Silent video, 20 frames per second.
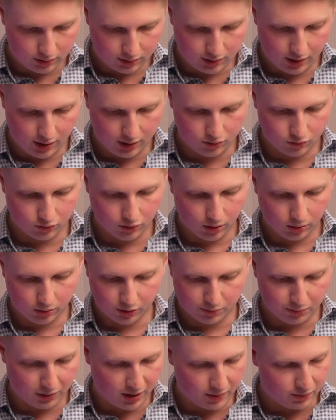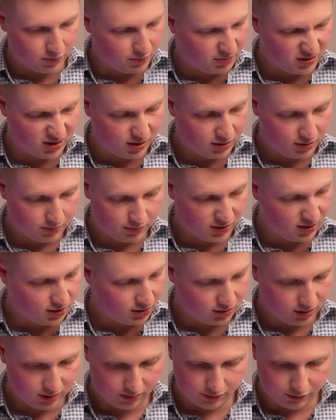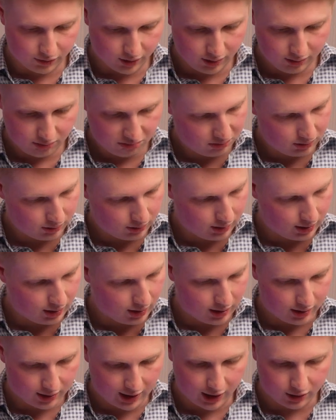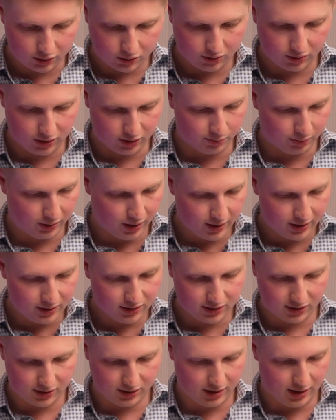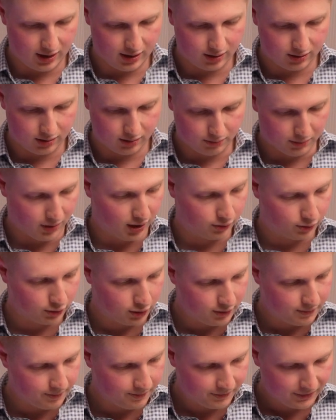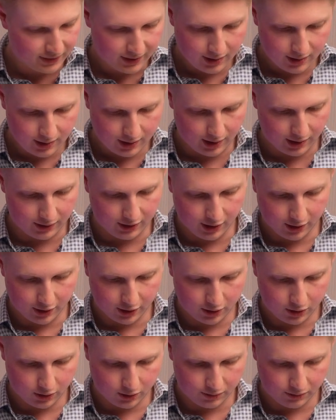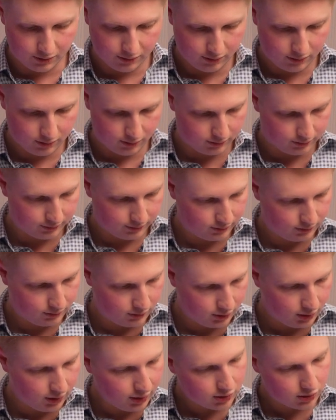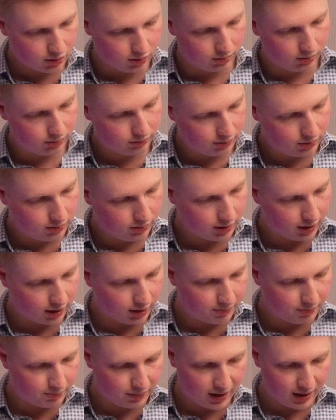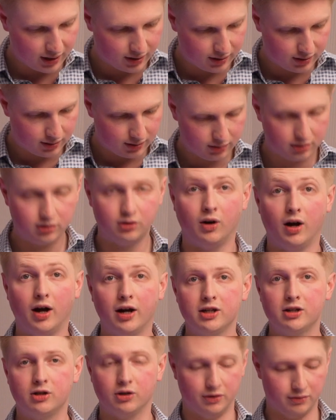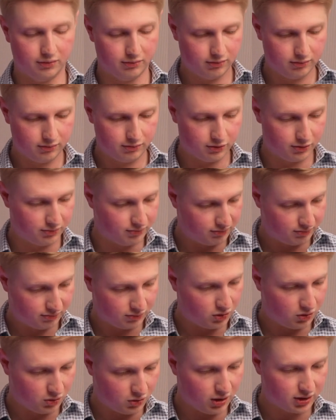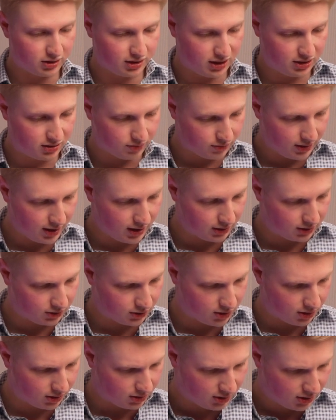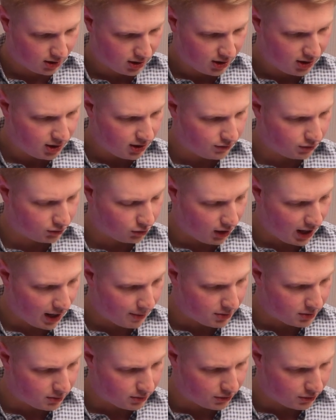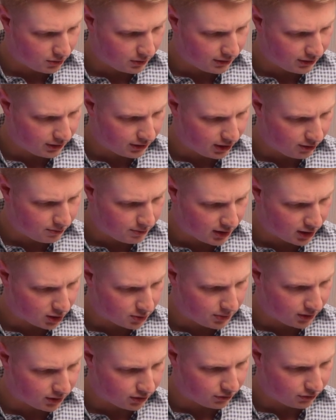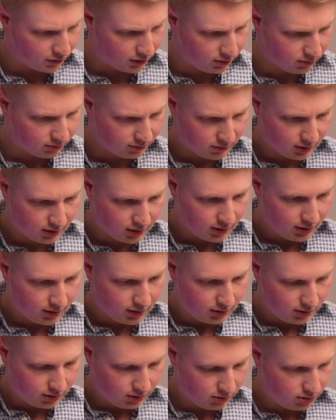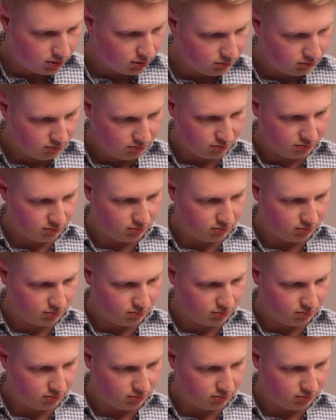its role is blind with positioning, fine. Category is blinds, it's in my room, and the icon, oh, that's cool. You can kind of pick your icon from quite a decent range. So if you're not happy with the one that they've picked by default, you can